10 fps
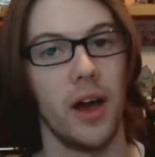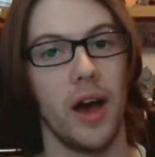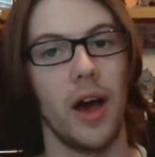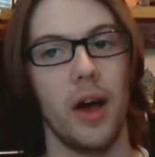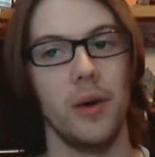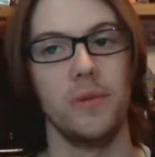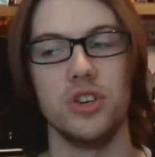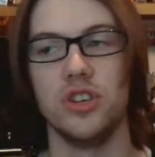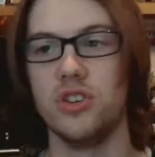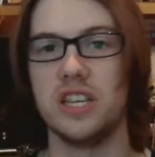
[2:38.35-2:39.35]
You can
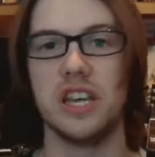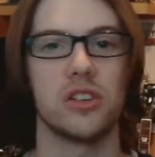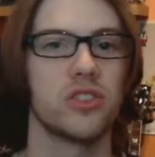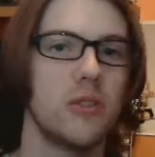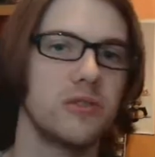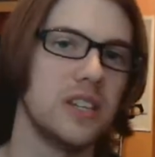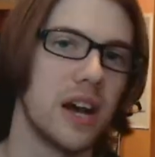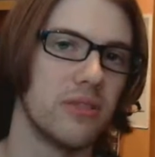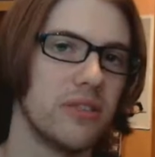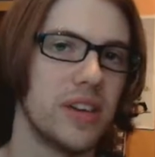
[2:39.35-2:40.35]
use decal soft,
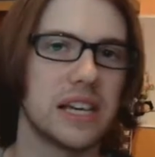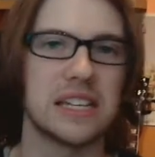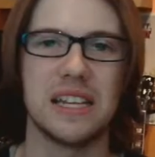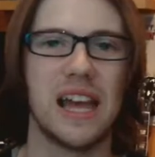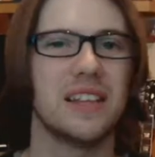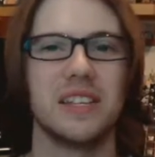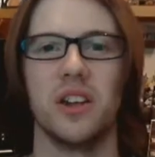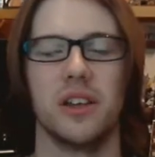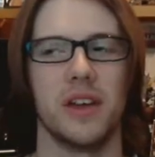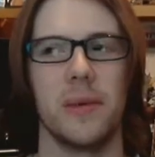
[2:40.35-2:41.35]
decal fix, anything
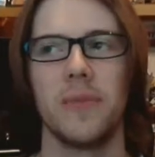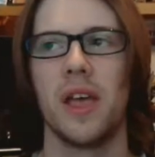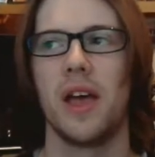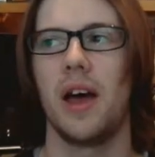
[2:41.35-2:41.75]
like that.